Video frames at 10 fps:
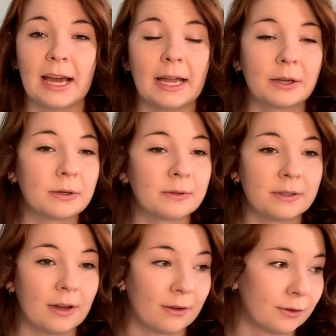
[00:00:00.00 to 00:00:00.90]
I had to go to
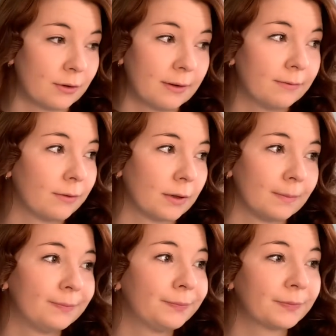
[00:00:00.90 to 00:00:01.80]
the dollar store
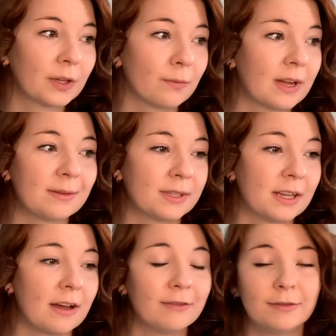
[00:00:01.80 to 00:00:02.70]
for random
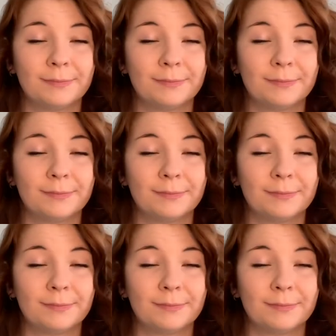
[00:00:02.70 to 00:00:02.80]
stuff.